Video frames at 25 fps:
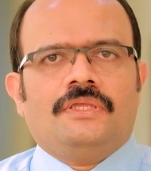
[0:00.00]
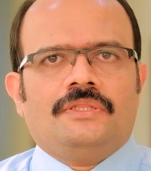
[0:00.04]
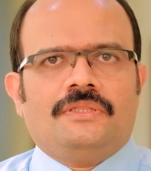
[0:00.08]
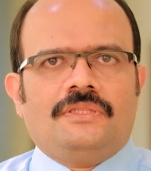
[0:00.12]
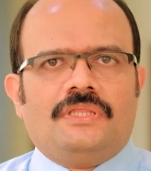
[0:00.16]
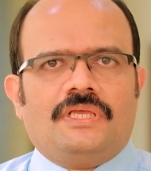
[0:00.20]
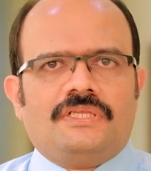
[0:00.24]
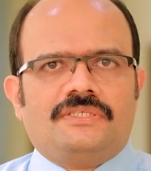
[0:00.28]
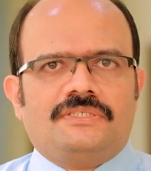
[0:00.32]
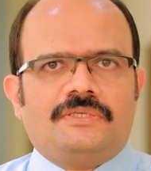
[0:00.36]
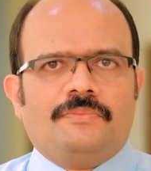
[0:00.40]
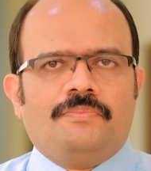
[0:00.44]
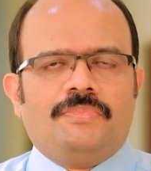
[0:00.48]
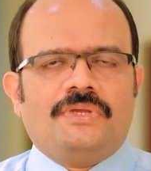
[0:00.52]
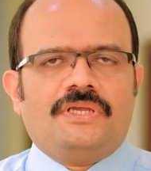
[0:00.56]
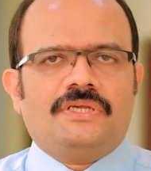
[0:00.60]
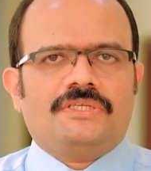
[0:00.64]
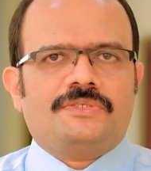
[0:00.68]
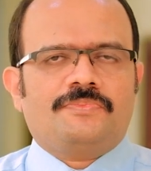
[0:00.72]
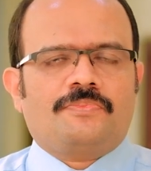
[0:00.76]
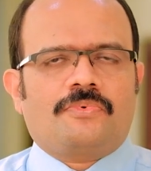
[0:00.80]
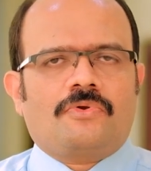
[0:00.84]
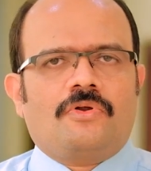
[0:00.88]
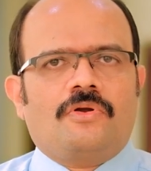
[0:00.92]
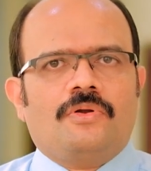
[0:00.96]
That's the
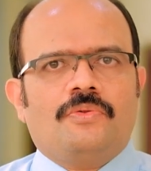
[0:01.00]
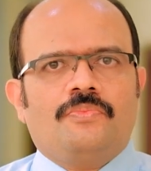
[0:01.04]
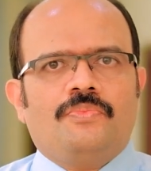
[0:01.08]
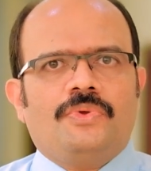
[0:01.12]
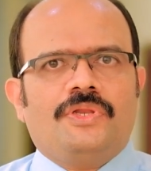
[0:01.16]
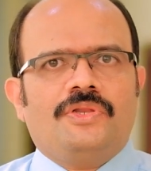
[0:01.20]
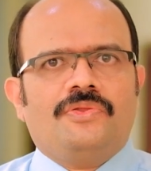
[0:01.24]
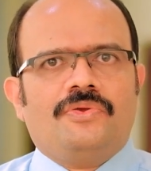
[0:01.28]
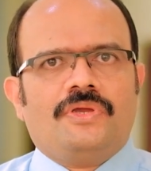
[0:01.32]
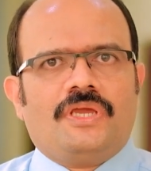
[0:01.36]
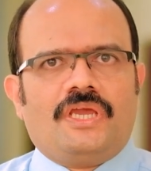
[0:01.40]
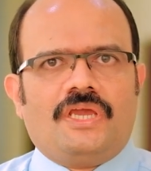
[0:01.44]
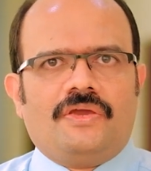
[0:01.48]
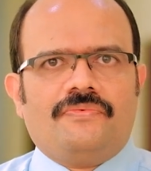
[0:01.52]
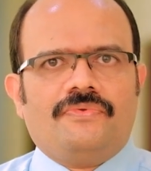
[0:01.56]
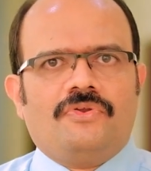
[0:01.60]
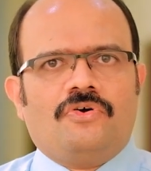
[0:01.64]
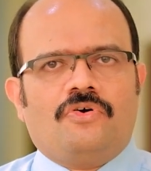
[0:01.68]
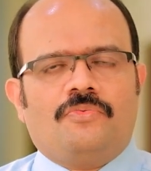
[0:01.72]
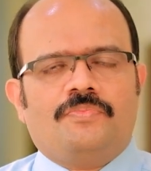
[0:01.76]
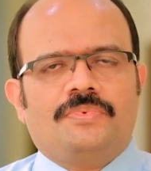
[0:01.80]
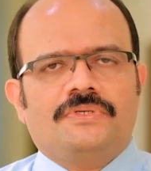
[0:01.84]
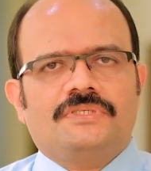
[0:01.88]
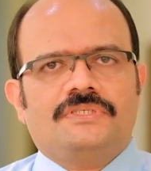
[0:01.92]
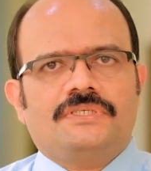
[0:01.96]
biggest problem when you have an
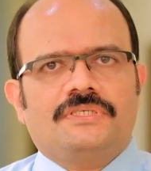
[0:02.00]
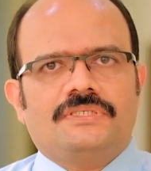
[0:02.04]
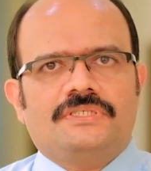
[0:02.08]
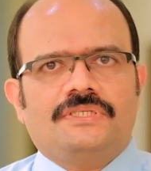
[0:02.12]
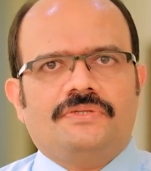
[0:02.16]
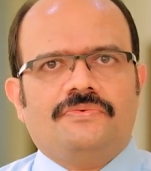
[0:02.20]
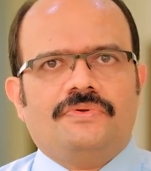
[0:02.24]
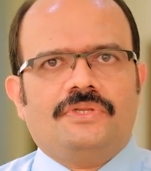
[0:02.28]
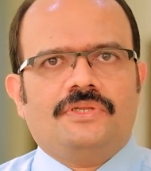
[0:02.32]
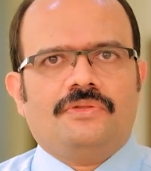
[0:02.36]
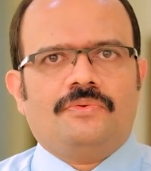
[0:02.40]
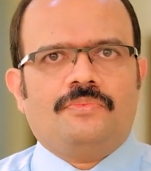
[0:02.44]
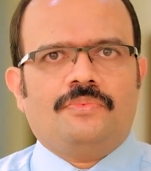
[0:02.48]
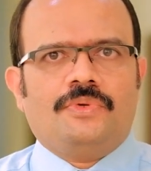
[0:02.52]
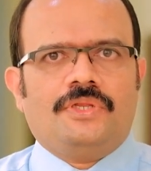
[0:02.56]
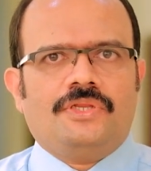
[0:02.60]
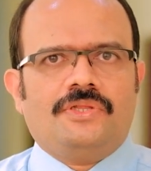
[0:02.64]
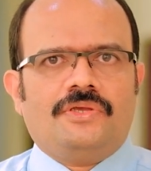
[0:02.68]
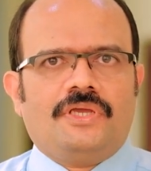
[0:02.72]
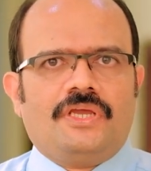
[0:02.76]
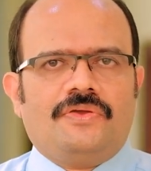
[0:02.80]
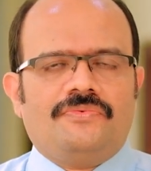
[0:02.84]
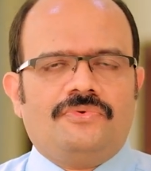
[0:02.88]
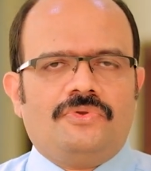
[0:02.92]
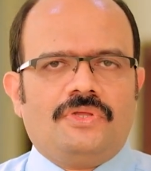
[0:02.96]
open surgery. When
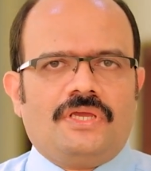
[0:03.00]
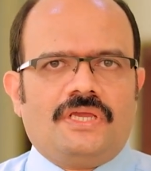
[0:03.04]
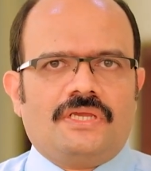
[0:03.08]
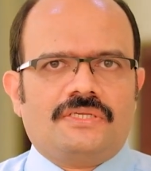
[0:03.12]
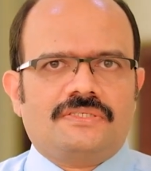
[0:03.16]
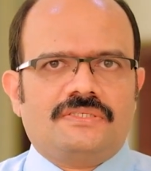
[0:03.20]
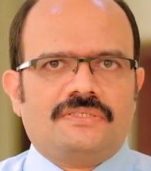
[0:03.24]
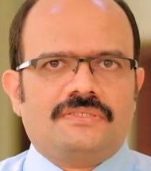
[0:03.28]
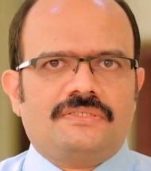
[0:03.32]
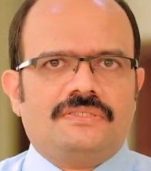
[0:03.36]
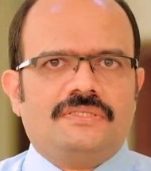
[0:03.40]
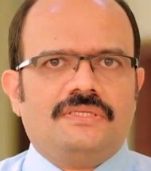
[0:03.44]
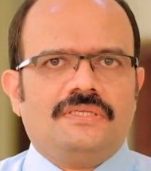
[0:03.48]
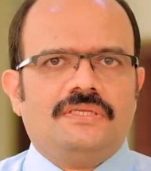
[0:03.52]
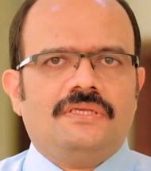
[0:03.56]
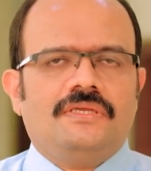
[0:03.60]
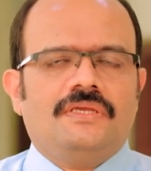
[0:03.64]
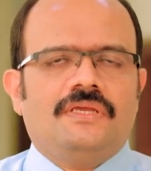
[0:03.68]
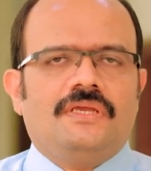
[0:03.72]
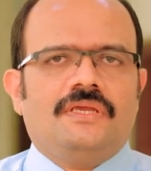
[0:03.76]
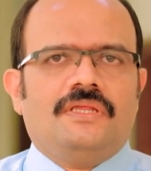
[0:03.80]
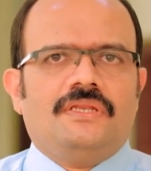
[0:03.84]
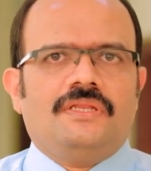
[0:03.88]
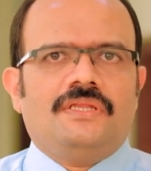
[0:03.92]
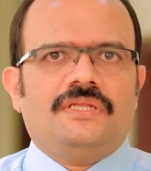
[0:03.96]
you have to access the
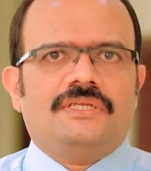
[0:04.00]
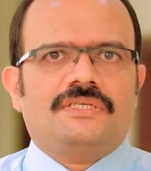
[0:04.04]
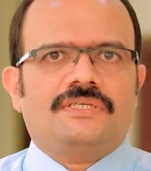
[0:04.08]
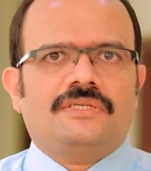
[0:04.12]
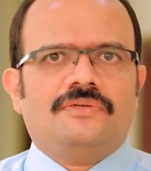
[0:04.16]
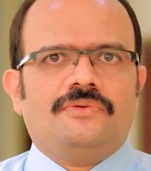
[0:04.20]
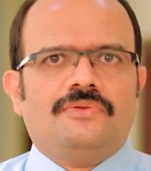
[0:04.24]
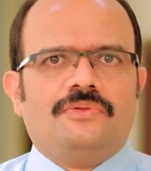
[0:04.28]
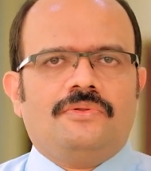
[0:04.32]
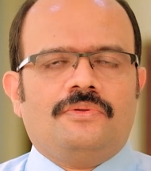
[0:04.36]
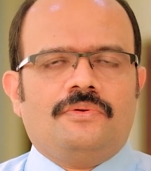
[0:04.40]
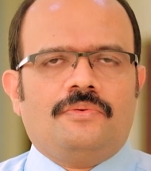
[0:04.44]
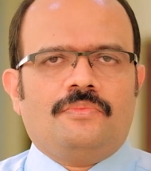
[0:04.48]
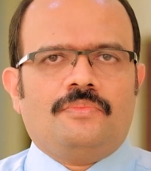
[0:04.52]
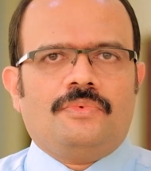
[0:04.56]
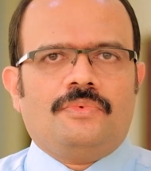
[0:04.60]
lesion,